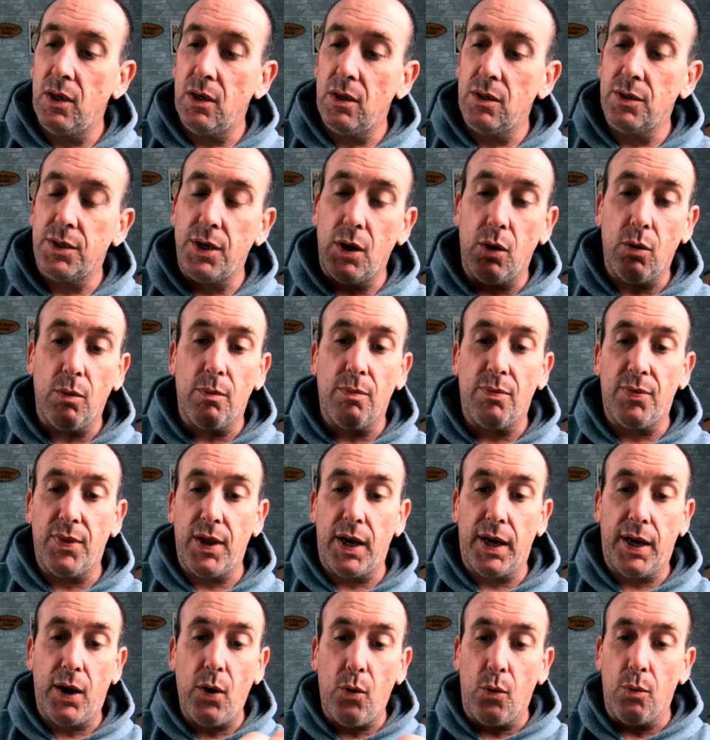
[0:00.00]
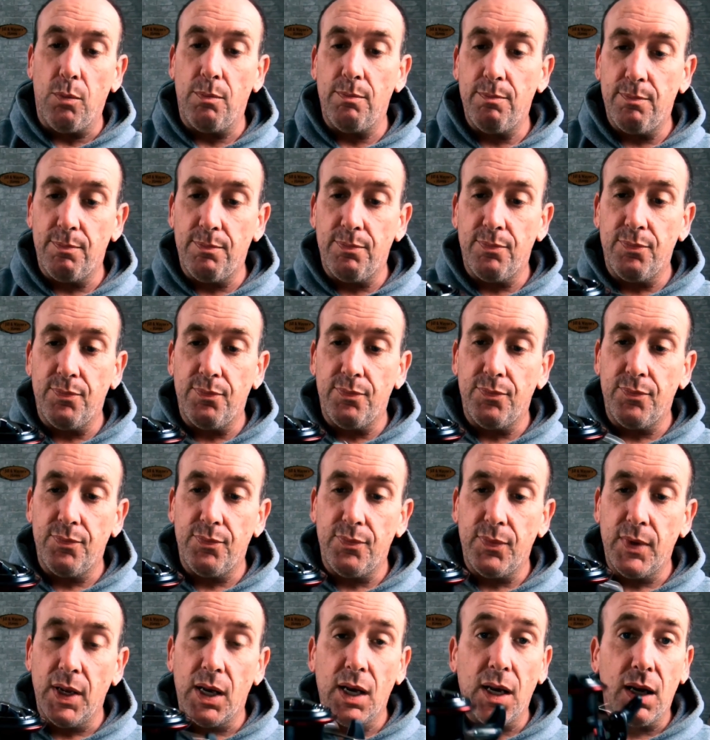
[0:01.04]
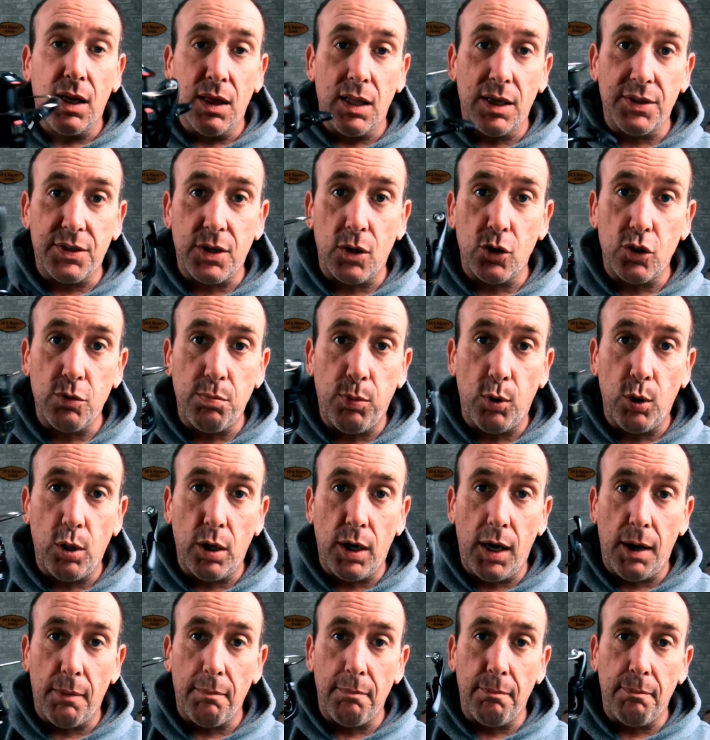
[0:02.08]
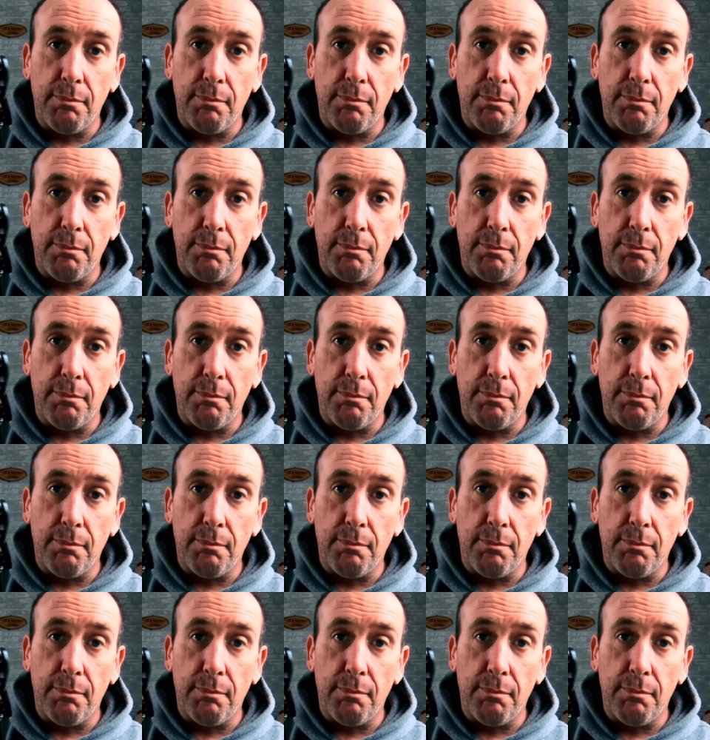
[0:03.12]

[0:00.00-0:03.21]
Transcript: So there you go. Let's go spool it up.